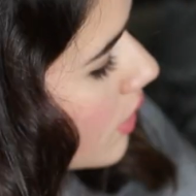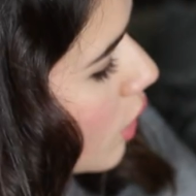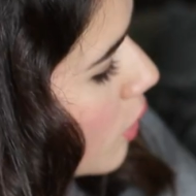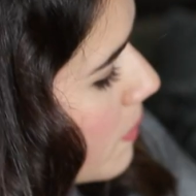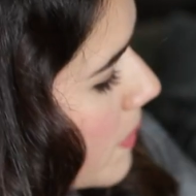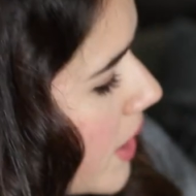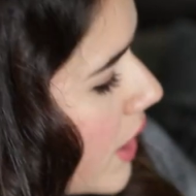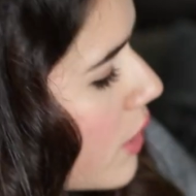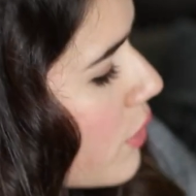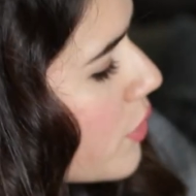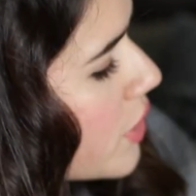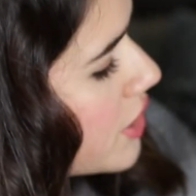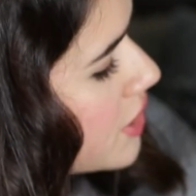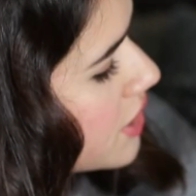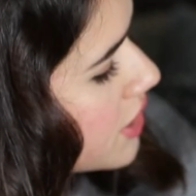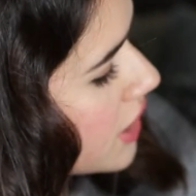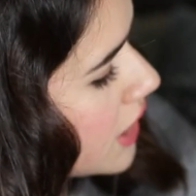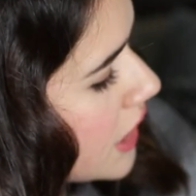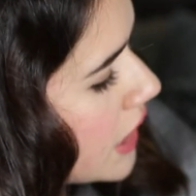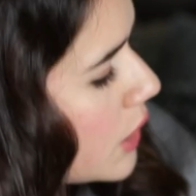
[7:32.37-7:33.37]
Omega
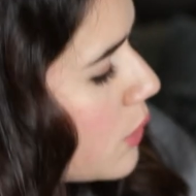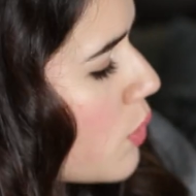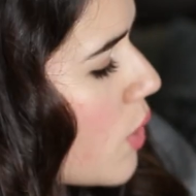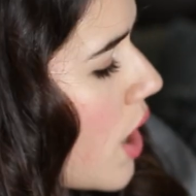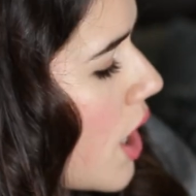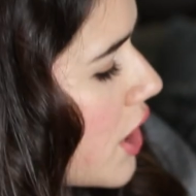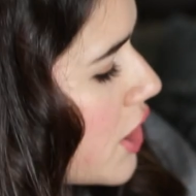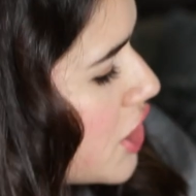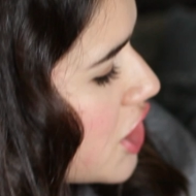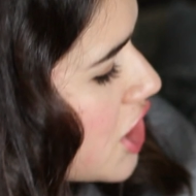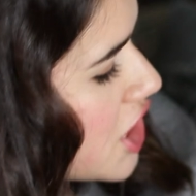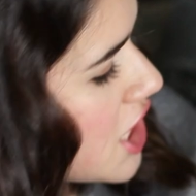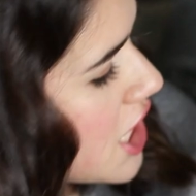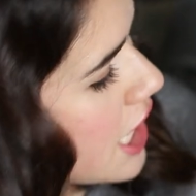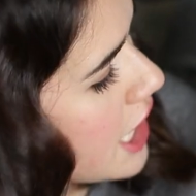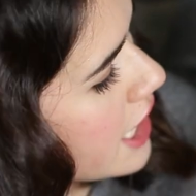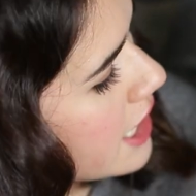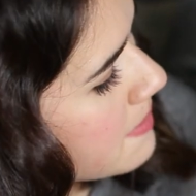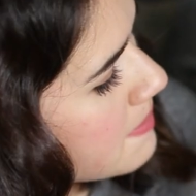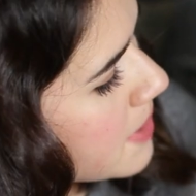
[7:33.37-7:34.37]
rich quinoa,
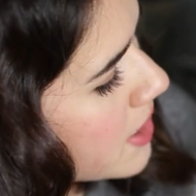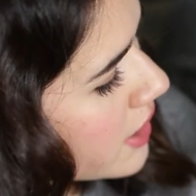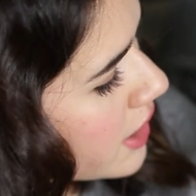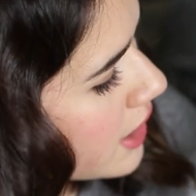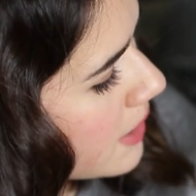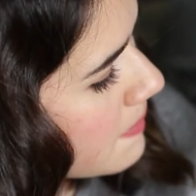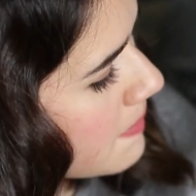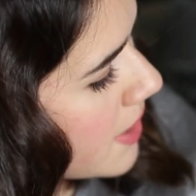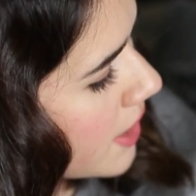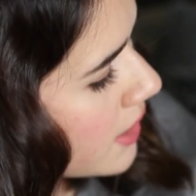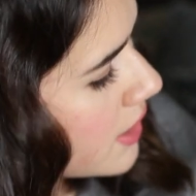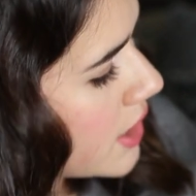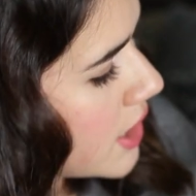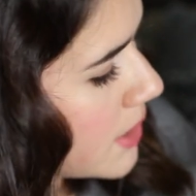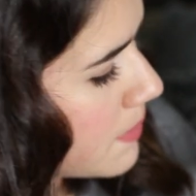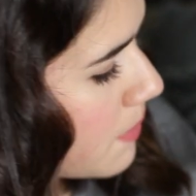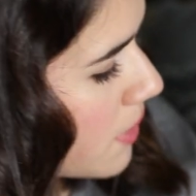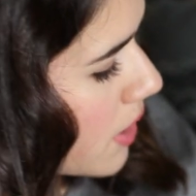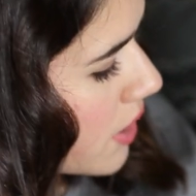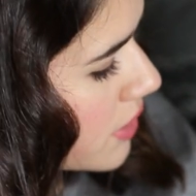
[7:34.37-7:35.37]
chia, and millet make
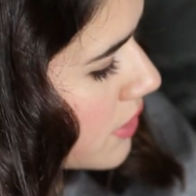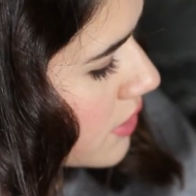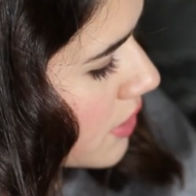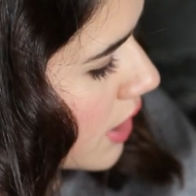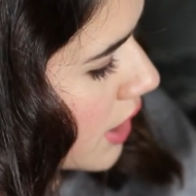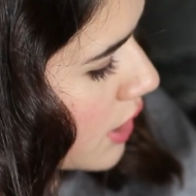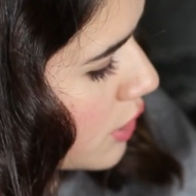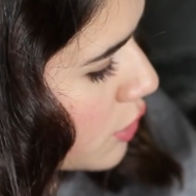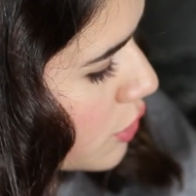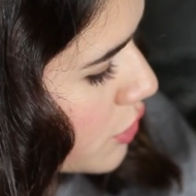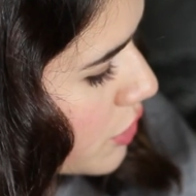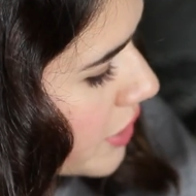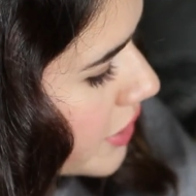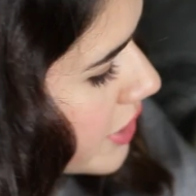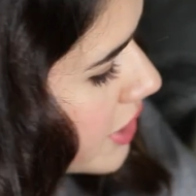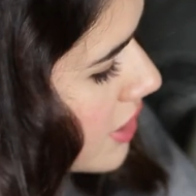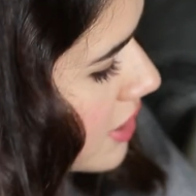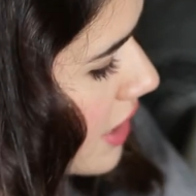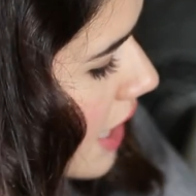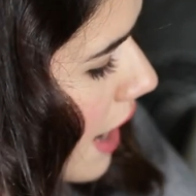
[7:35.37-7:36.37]
these bars a
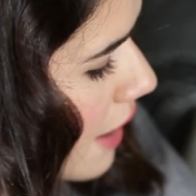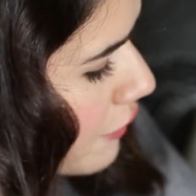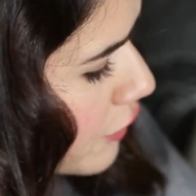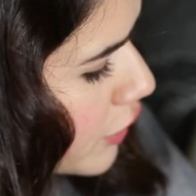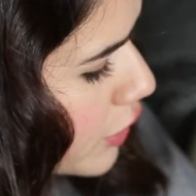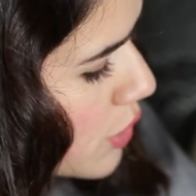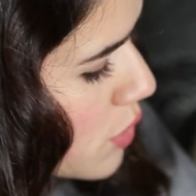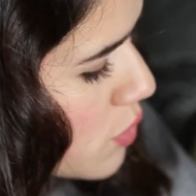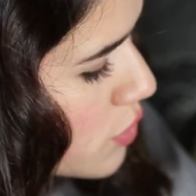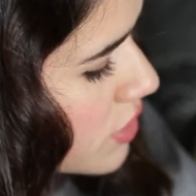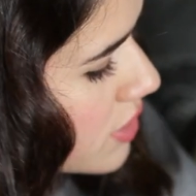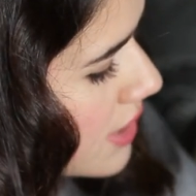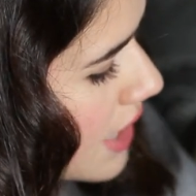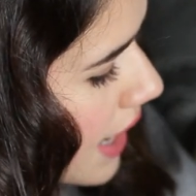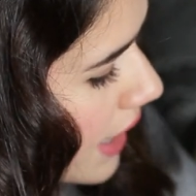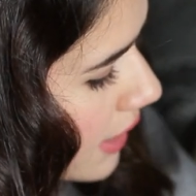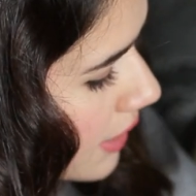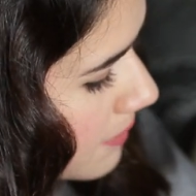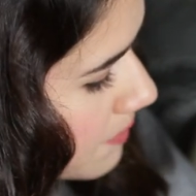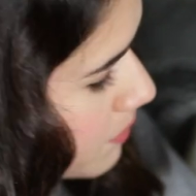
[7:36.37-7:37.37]
nutritious afternoon
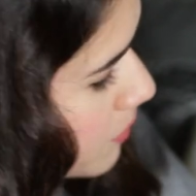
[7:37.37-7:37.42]
snack.